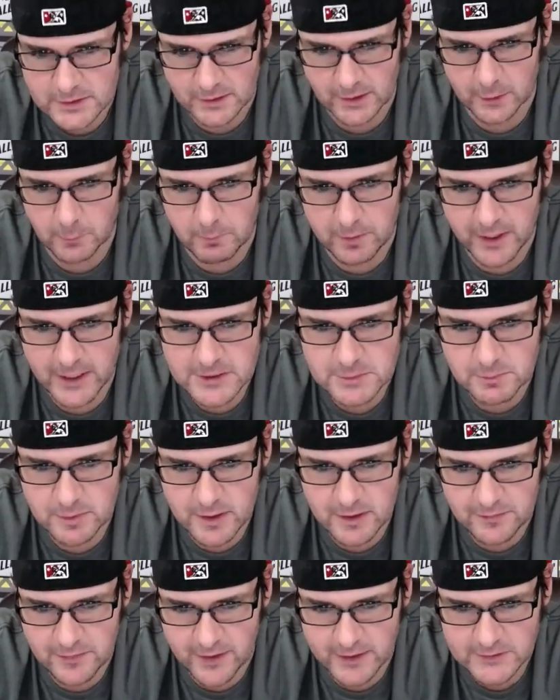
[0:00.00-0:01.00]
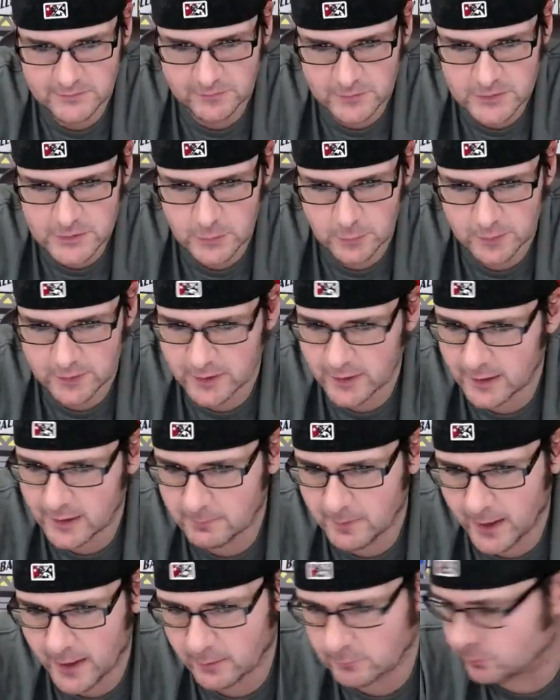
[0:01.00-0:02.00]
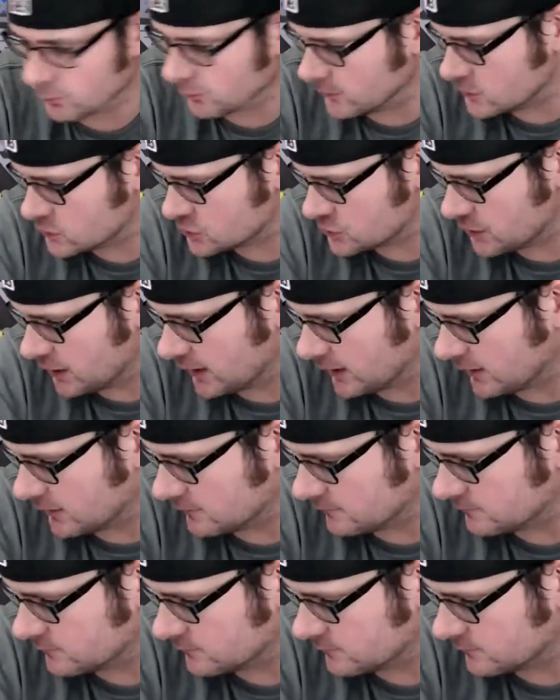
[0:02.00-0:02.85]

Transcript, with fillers: you later, BSB. Thanks for tuning in, man. Appreciate it.